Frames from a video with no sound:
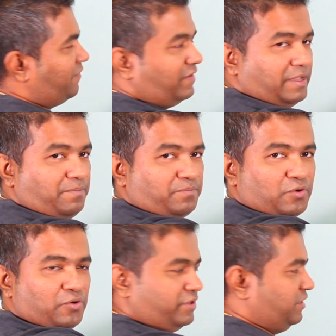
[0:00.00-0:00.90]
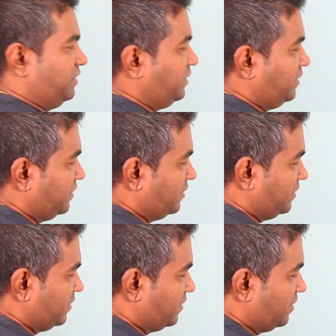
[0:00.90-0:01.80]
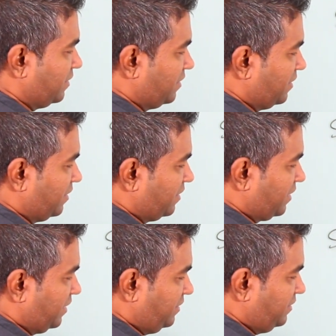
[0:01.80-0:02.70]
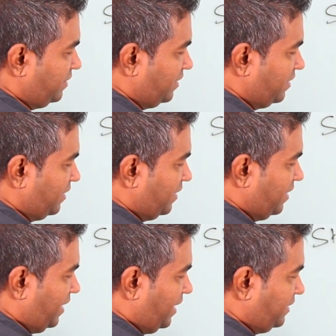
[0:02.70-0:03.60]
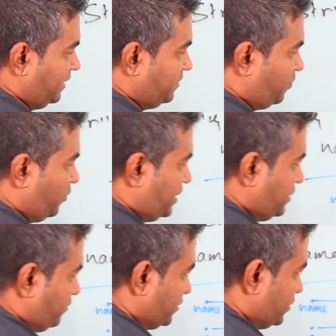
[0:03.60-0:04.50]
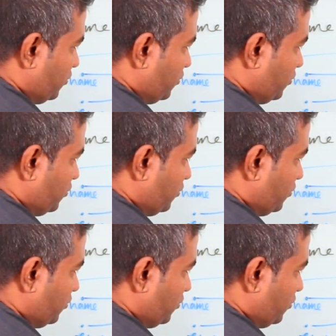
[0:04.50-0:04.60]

have an employee, right? And it pointed to the